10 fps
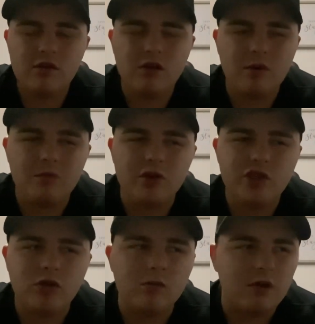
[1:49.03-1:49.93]
I'm not
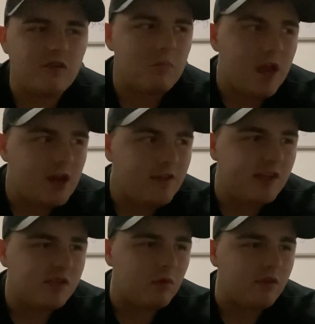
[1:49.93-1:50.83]
sure what to make of
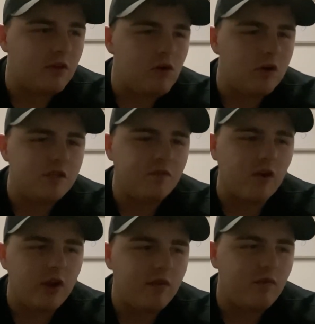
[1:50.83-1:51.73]
this one. The guy's
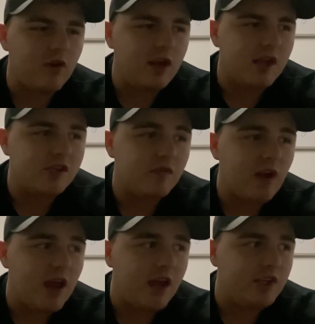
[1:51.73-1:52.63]
33 years of
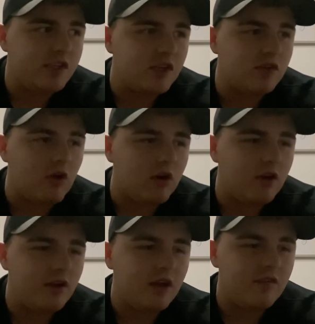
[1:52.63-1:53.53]
age. He's a
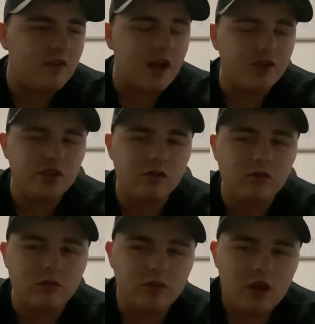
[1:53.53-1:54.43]
Scotland
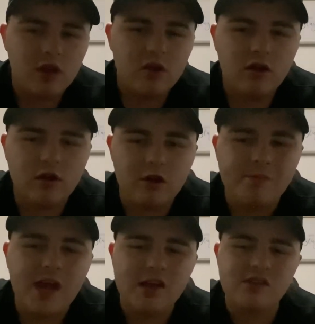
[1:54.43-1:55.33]
international.
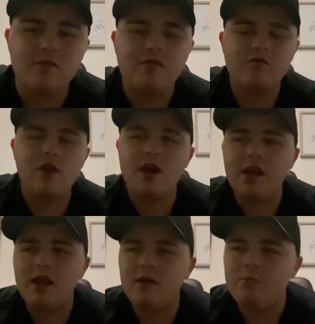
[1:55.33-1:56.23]
He hasn't
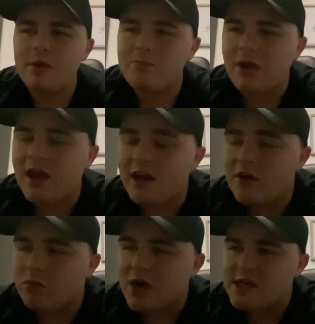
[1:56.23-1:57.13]
really been playing
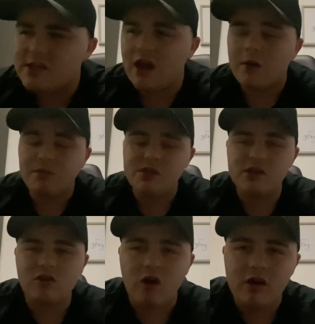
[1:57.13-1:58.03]
at West Ham. He's
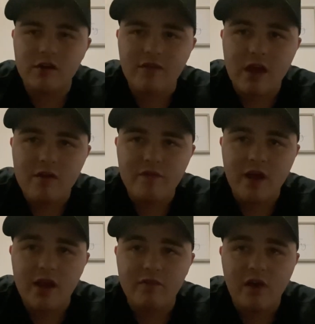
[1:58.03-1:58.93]
kind of out of
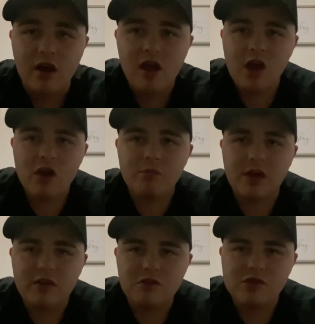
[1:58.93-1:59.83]
favour. But
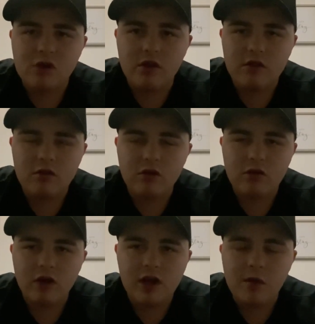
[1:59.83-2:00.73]
it does look
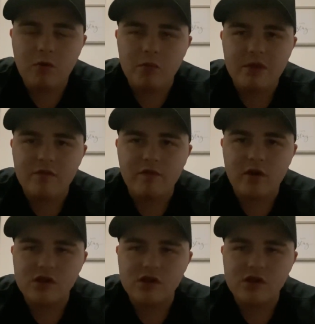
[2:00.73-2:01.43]
like he will be the first